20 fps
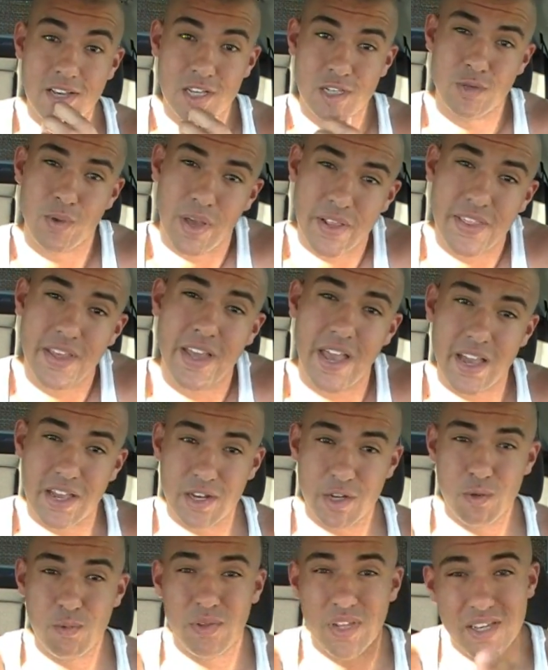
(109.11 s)
So I think I
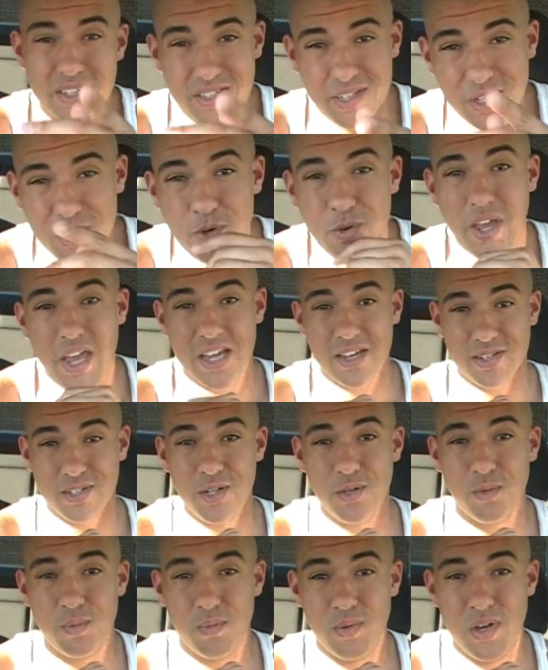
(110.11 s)
can do things, and you can
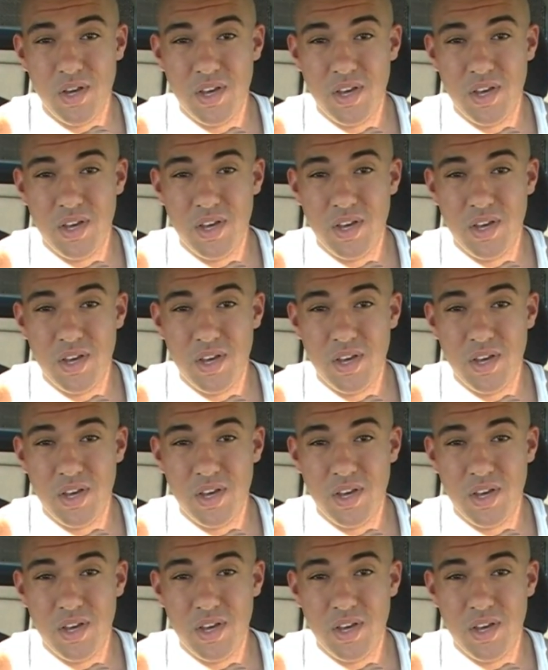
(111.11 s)
too.